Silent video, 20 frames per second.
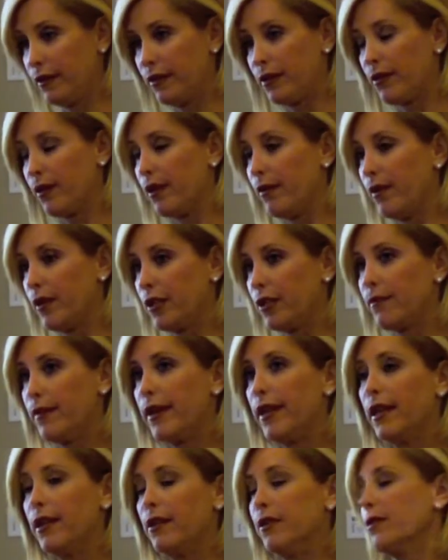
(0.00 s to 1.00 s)
so I went to my
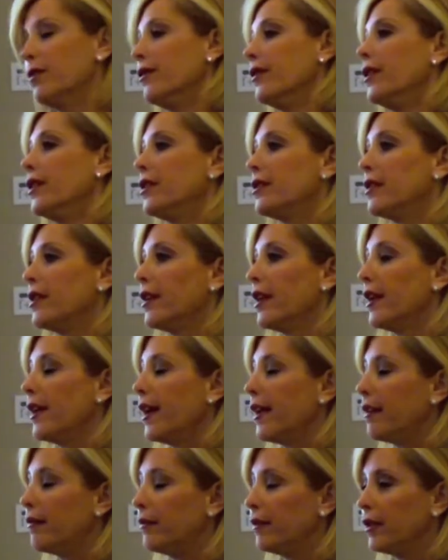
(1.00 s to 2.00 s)
internist and I
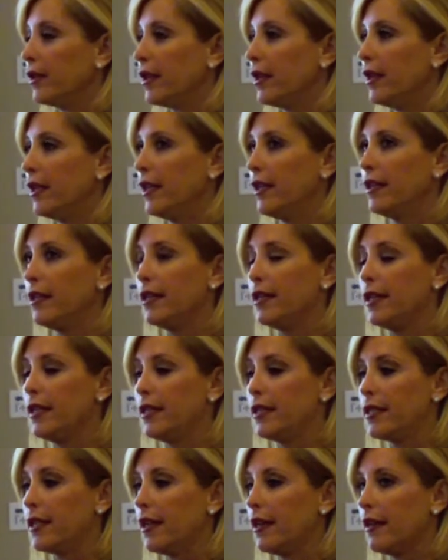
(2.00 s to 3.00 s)
had him look at it, and he
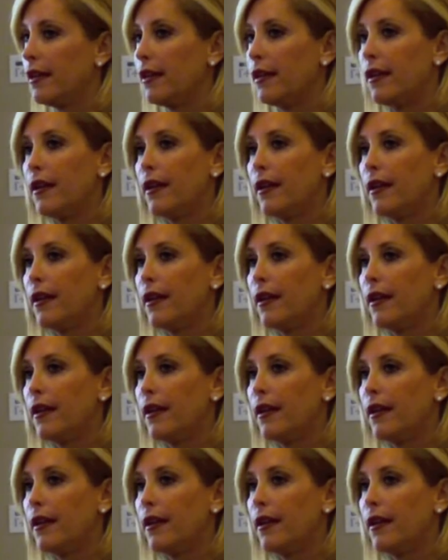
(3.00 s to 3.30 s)
said,